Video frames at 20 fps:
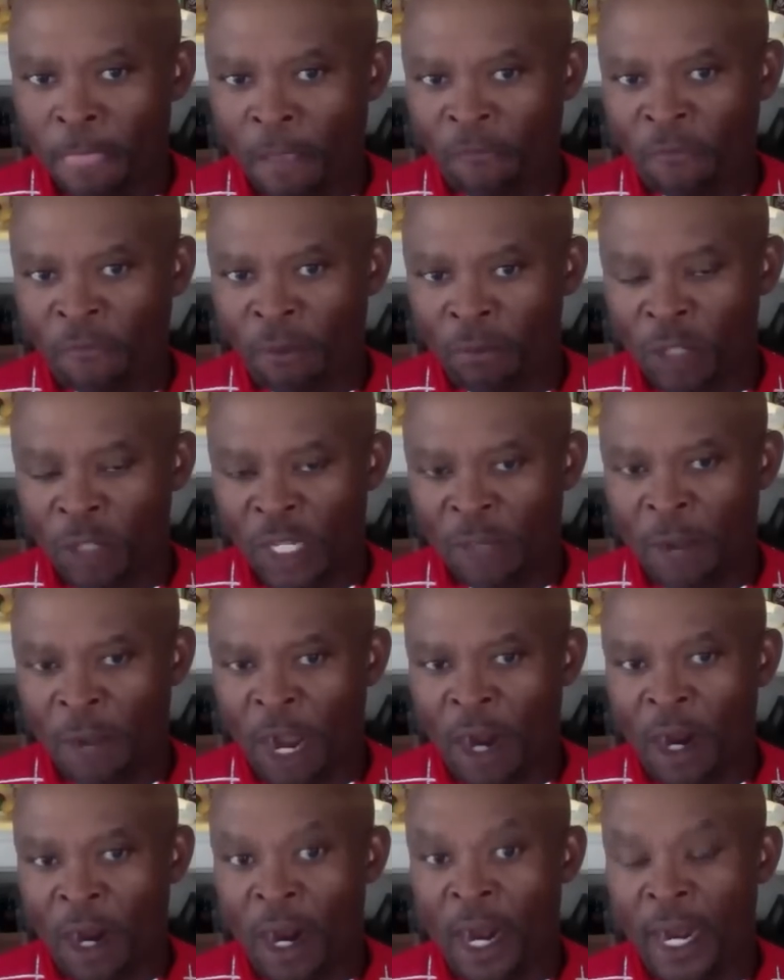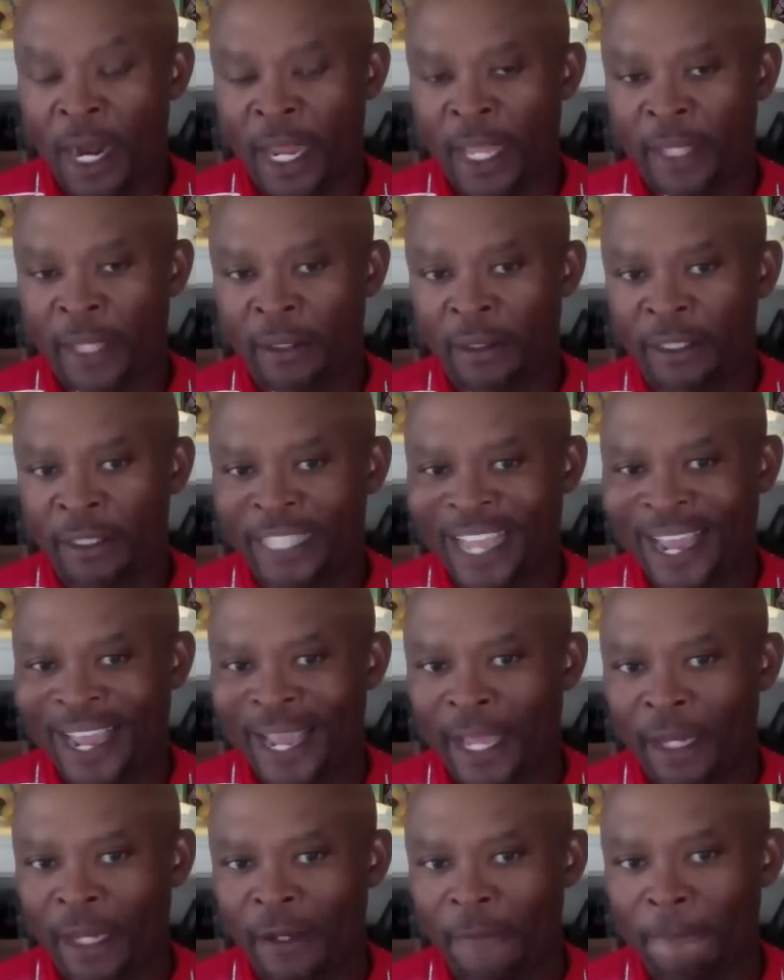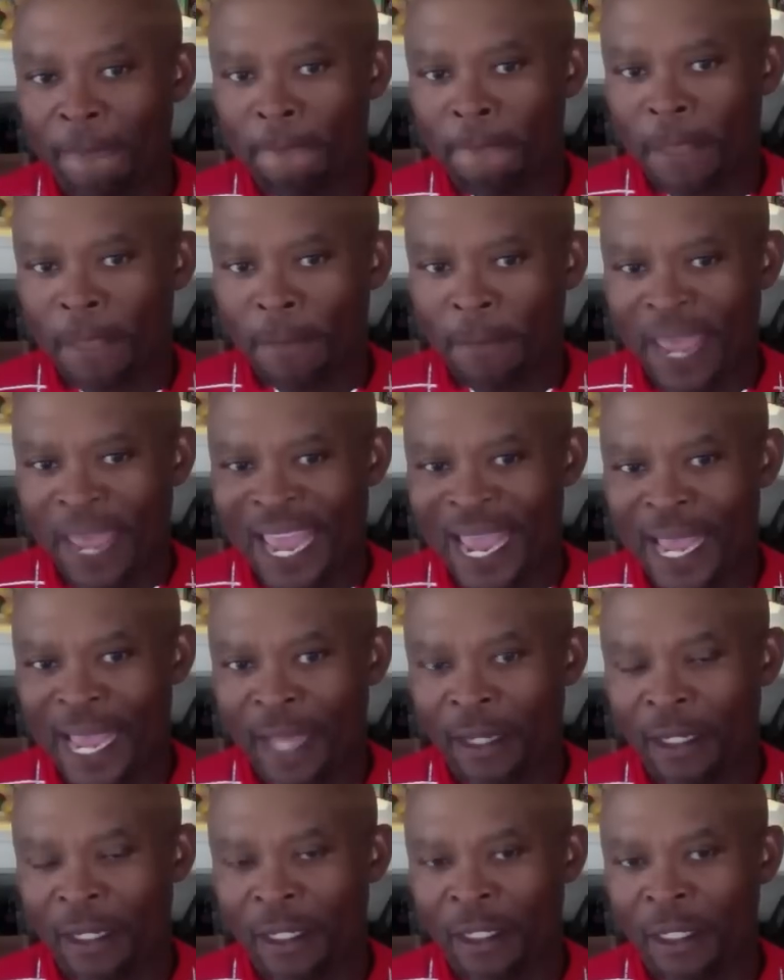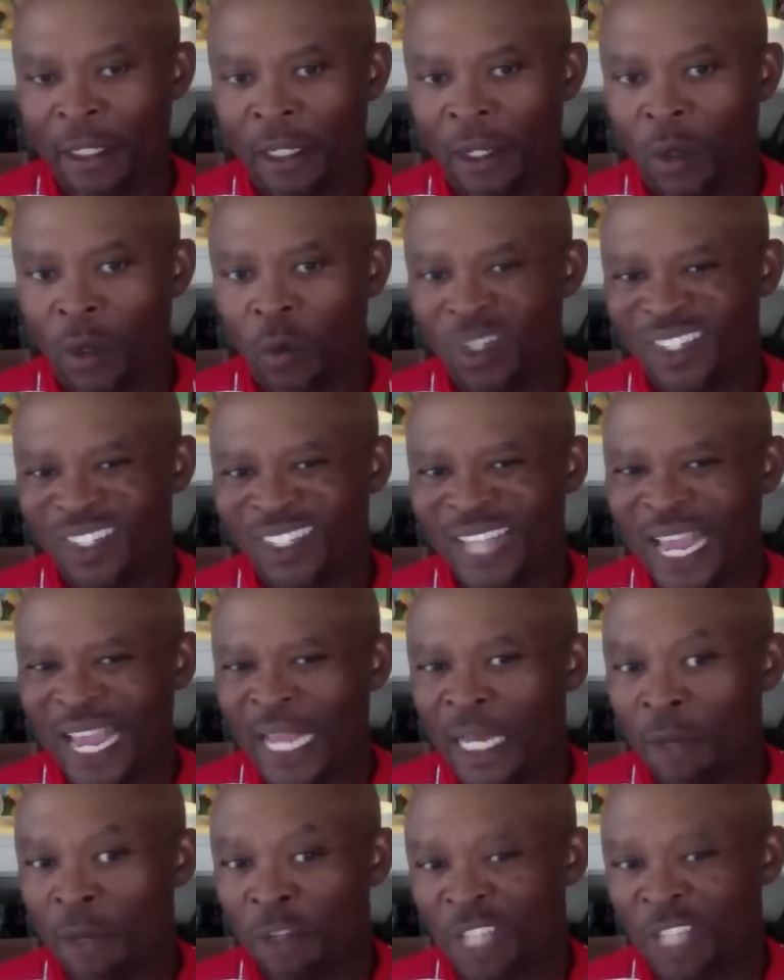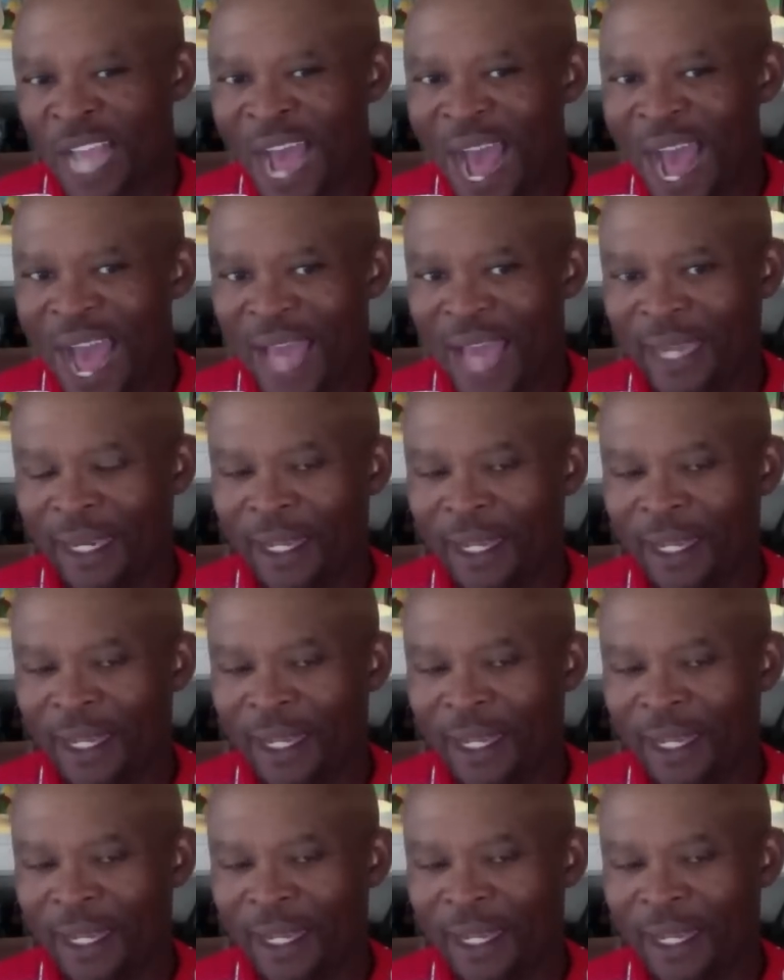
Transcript: from Team RR, and Dan, the man, was saying it was hot.